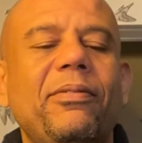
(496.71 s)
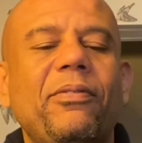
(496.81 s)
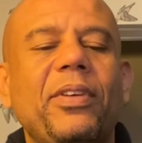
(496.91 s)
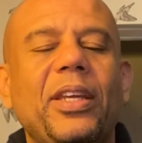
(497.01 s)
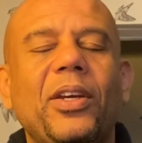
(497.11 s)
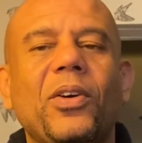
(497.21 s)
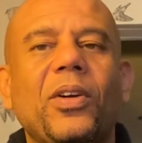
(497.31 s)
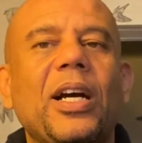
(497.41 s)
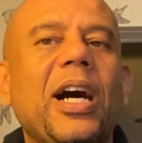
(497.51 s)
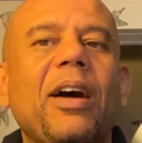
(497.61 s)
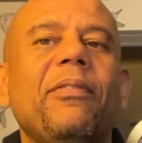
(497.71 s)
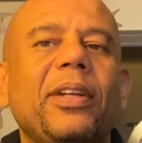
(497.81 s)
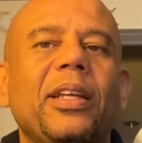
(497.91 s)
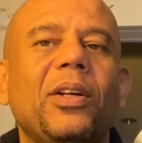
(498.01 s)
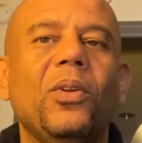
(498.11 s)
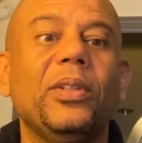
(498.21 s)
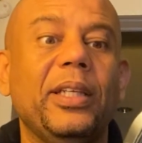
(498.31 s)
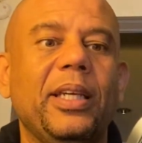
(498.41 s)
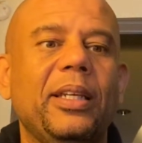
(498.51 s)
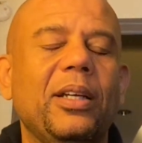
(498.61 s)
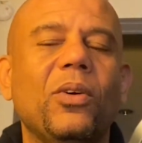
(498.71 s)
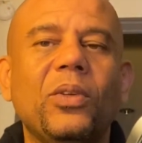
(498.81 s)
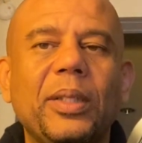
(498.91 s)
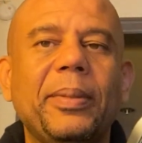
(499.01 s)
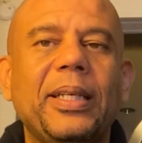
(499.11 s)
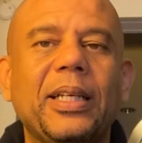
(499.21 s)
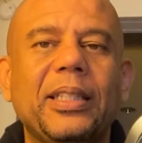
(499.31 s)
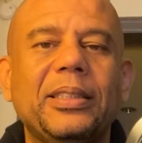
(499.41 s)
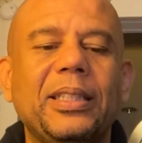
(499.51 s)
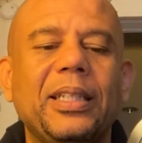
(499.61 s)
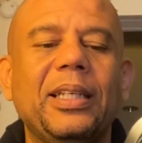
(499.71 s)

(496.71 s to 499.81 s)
feel confident holding it, only because